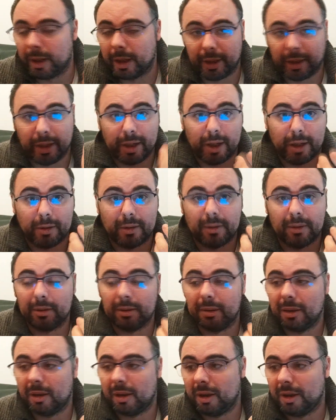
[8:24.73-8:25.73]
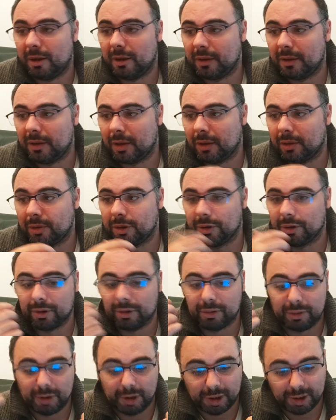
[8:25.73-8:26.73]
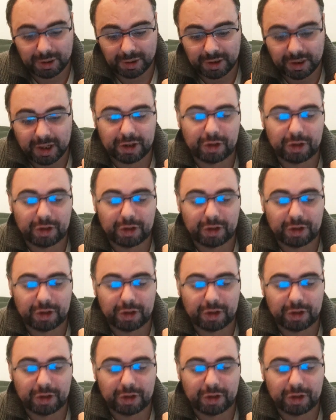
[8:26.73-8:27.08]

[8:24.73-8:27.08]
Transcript: It goes to the